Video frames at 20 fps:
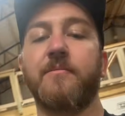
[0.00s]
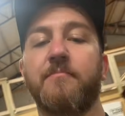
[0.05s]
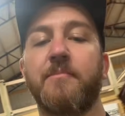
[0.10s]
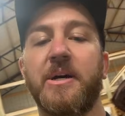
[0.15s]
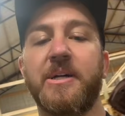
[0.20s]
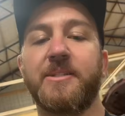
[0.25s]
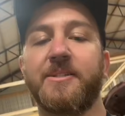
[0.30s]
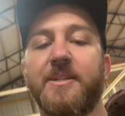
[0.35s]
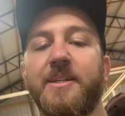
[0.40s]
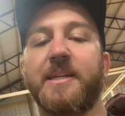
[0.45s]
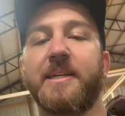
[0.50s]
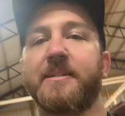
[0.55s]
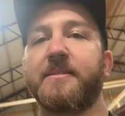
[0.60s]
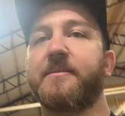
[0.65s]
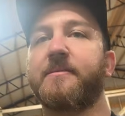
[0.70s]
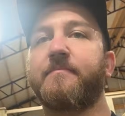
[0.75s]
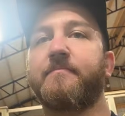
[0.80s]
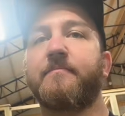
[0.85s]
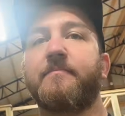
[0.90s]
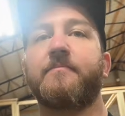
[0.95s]
budget
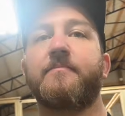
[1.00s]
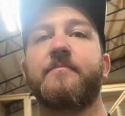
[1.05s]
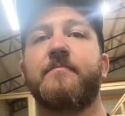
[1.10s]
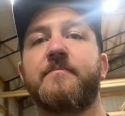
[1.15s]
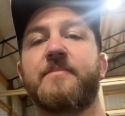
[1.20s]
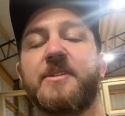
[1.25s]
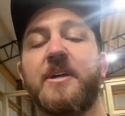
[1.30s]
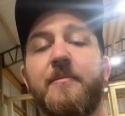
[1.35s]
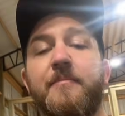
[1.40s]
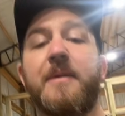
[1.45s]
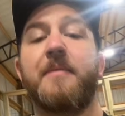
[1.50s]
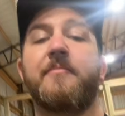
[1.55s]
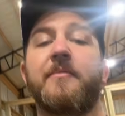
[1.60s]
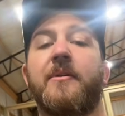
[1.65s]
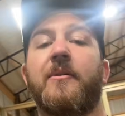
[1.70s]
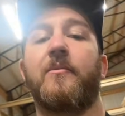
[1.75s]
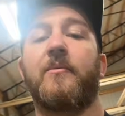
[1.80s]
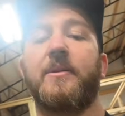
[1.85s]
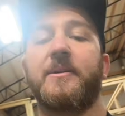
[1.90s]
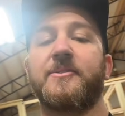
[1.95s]
is. Some people
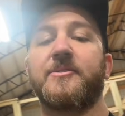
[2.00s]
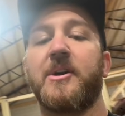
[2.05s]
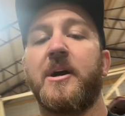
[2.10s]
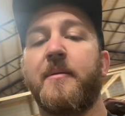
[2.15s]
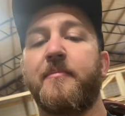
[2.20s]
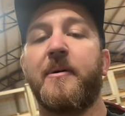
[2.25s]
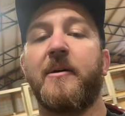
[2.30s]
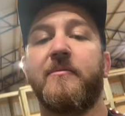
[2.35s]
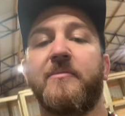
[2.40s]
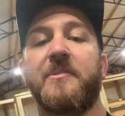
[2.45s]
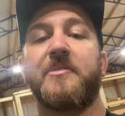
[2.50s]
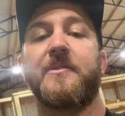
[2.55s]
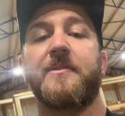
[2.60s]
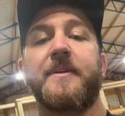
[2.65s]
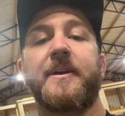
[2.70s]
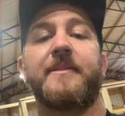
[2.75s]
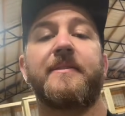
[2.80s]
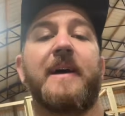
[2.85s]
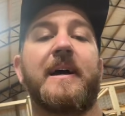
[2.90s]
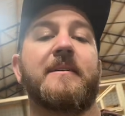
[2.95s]
don't want to drop over
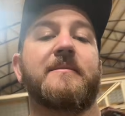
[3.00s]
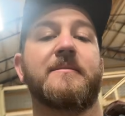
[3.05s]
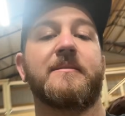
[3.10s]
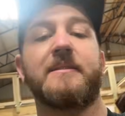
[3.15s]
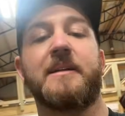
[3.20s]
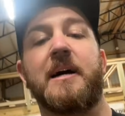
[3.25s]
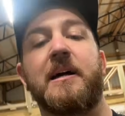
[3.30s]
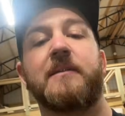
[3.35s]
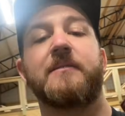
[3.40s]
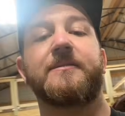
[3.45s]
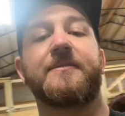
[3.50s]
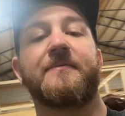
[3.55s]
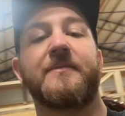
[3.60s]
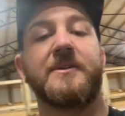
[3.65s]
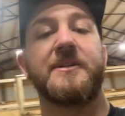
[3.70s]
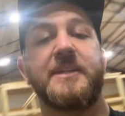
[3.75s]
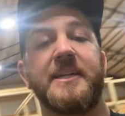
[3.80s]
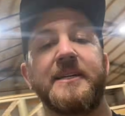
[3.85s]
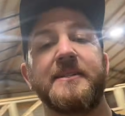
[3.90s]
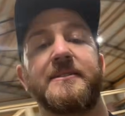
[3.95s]
$3,000 for a
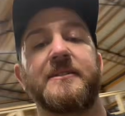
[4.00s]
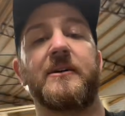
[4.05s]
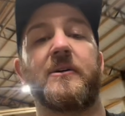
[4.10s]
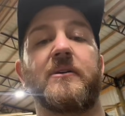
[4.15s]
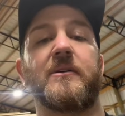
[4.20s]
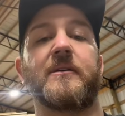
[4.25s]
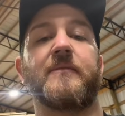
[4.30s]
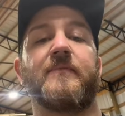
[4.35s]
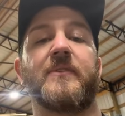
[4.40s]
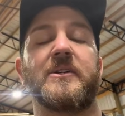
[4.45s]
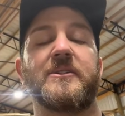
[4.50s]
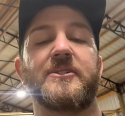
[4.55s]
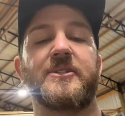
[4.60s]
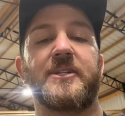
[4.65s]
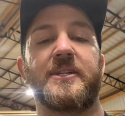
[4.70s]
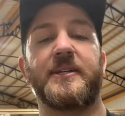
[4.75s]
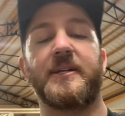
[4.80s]
DCR conversion.